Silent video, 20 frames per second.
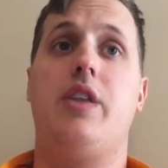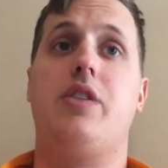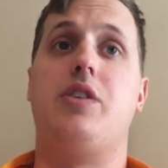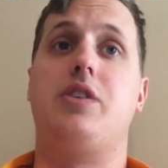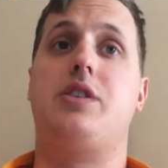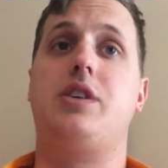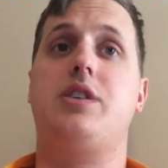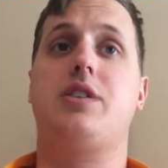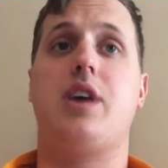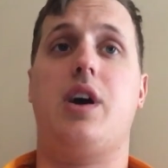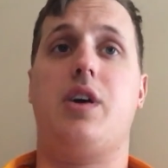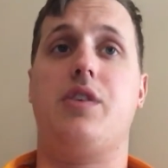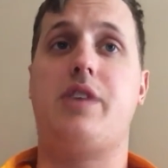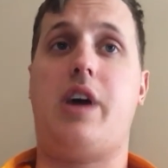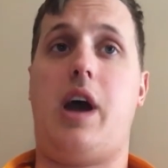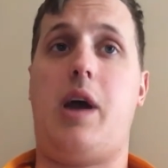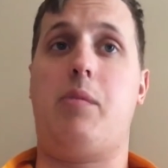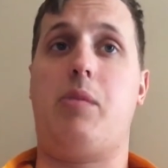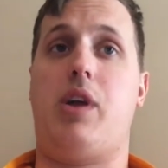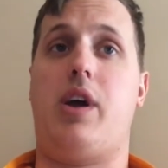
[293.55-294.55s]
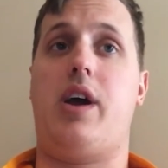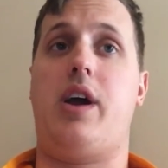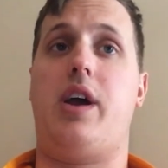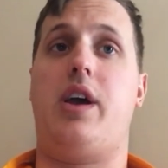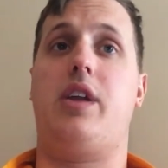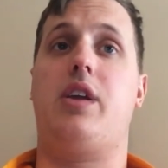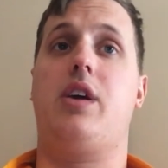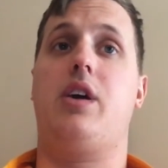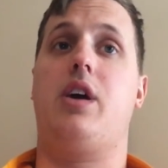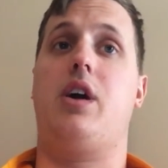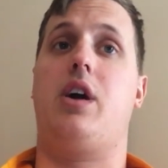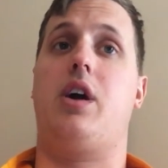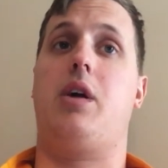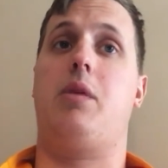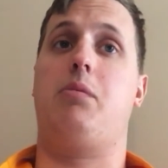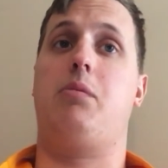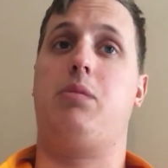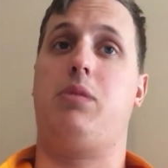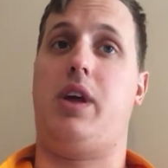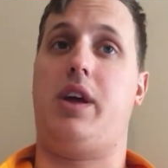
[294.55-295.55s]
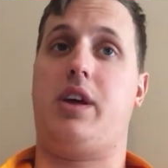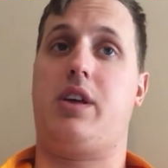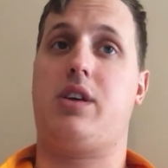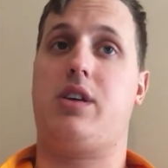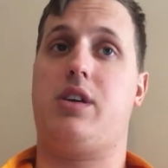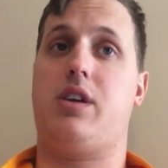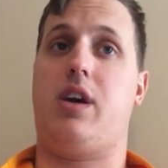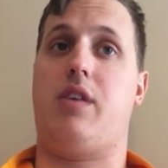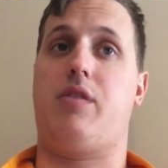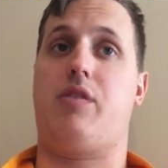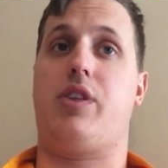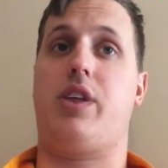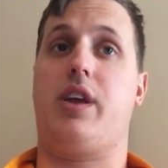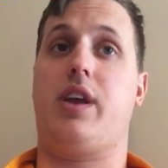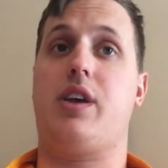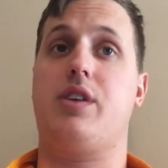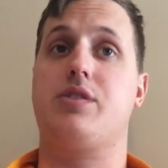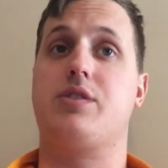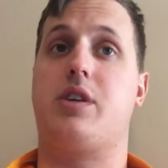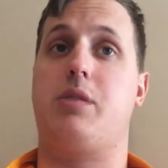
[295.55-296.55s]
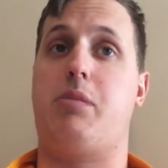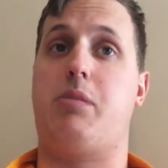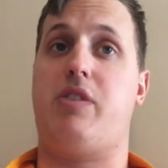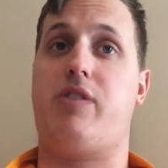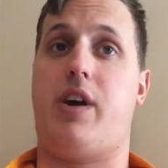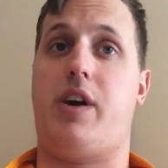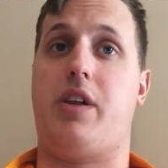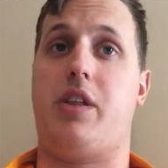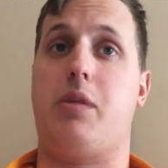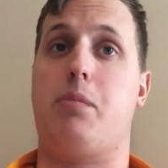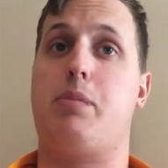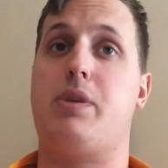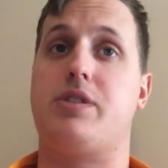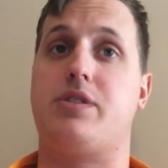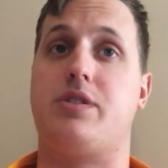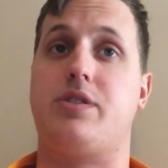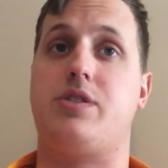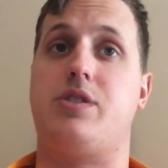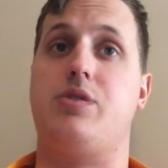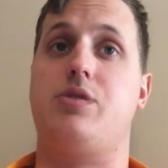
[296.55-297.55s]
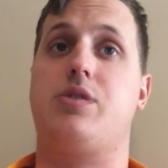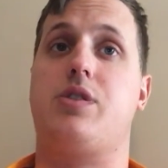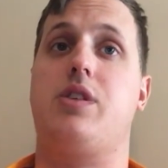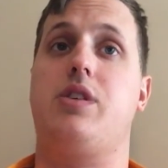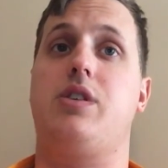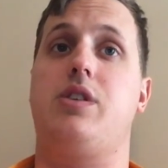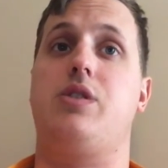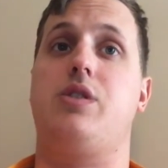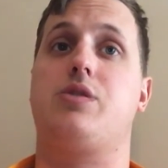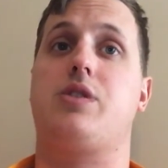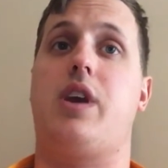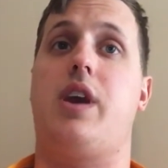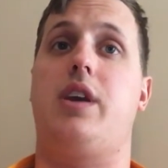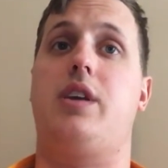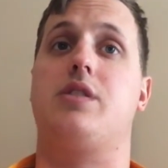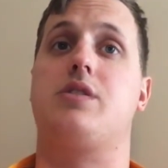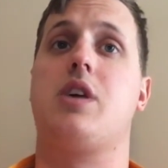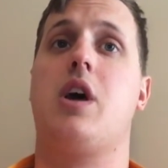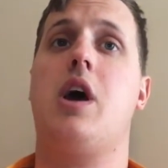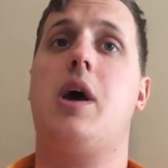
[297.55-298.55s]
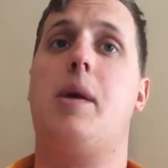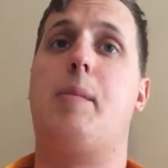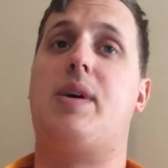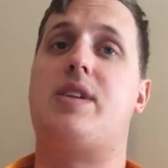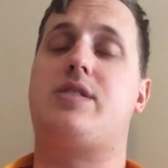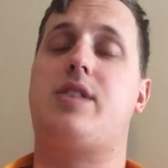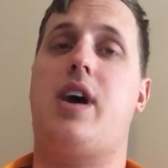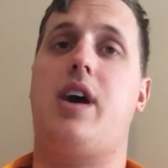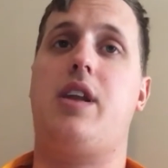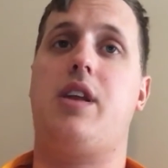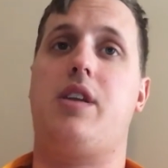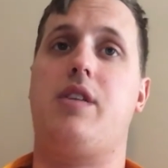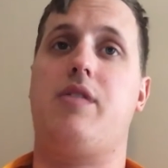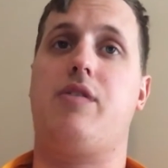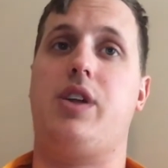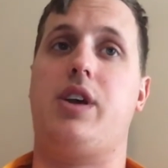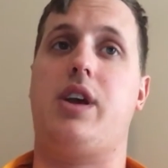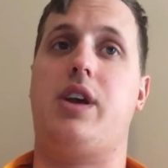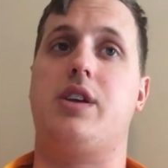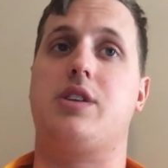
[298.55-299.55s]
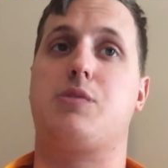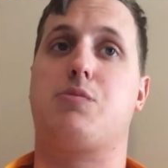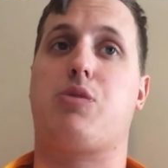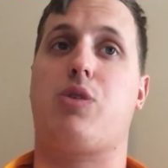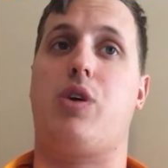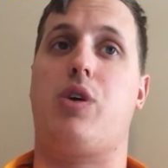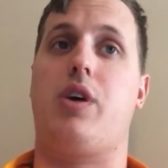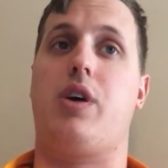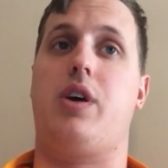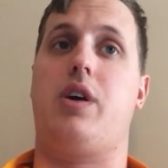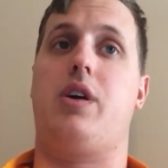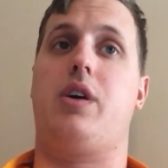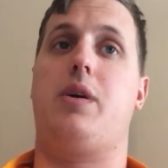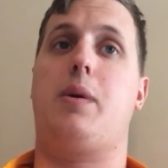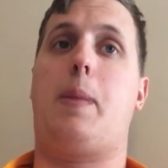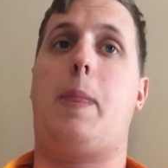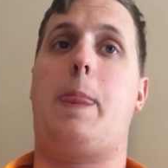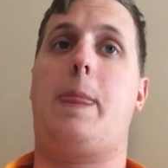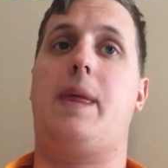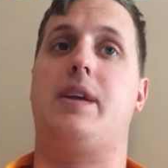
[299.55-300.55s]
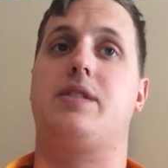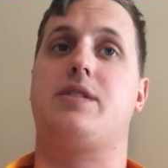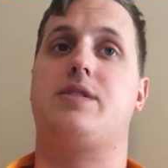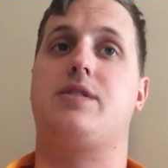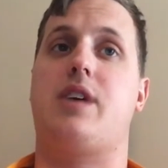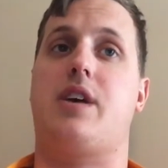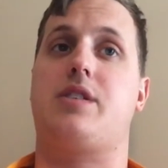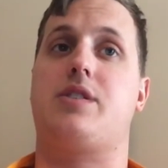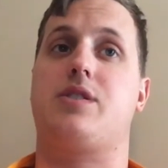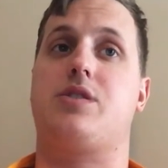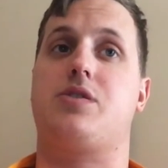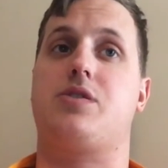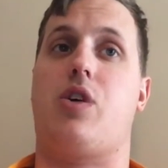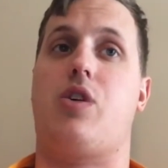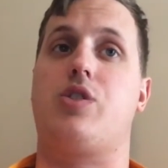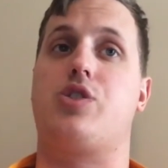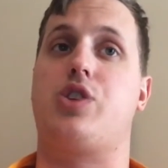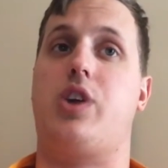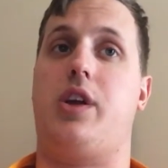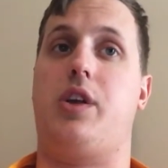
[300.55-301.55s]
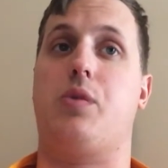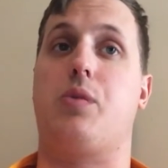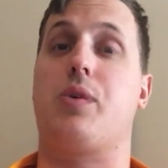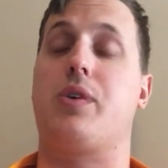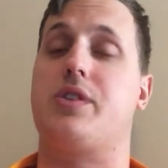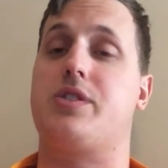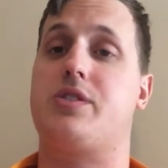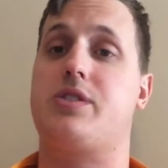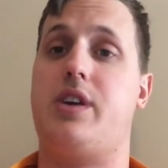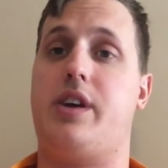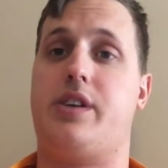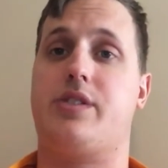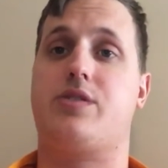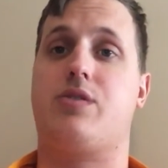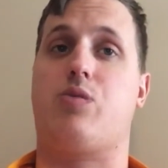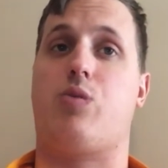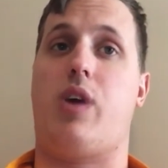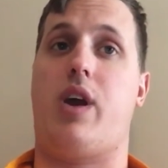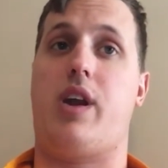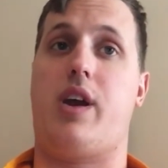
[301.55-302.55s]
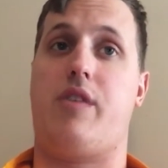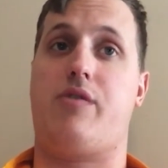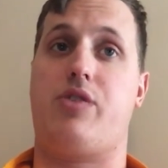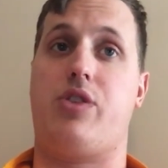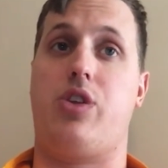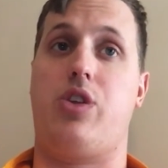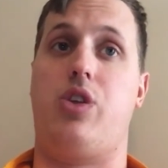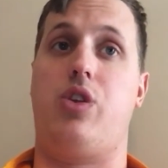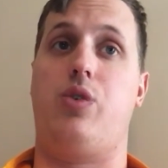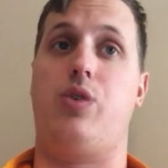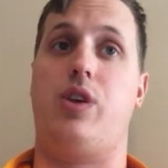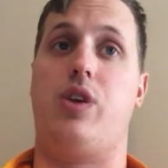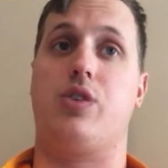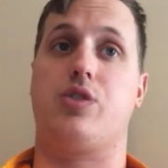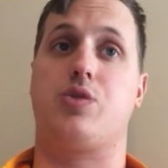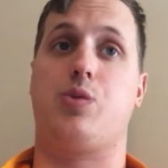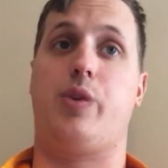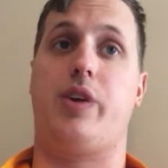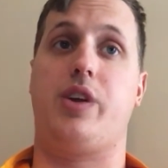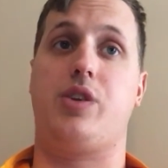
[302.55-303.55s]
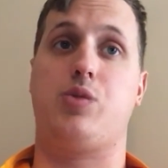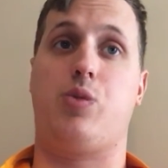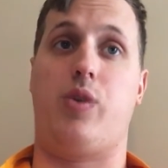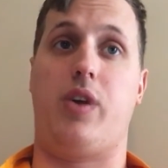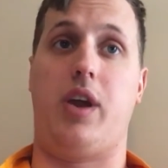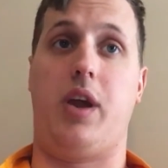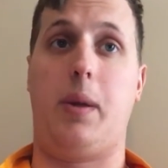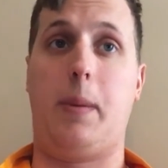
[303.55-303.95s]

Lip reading: The detailed timeline, like everything else, can be found in the business use case, but tentatively it's set to start January 6th, right after the new year 2020.